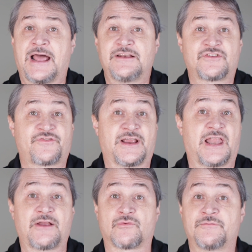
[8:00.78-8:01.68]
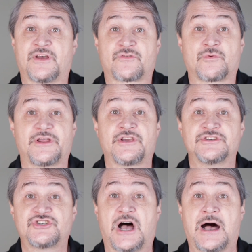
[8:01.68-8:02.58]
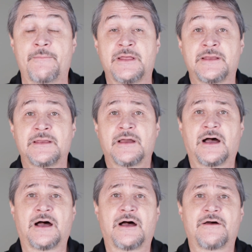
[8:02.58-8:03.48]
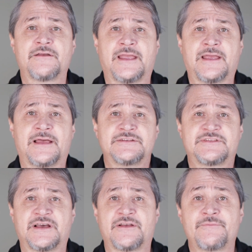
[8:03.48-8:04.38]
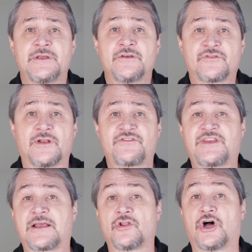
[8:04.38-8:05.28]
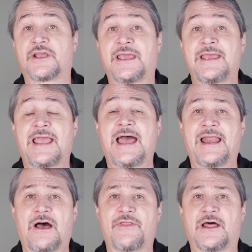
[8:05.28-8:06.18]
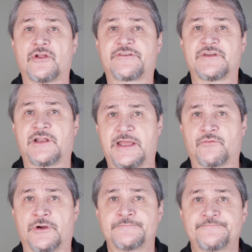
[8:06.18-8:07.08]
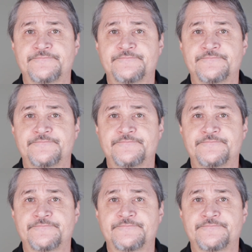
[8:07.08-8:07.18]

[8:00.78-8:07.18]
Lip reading: I just find Lightroom does a really good job. So let's take a look at how that looks in Lightroom.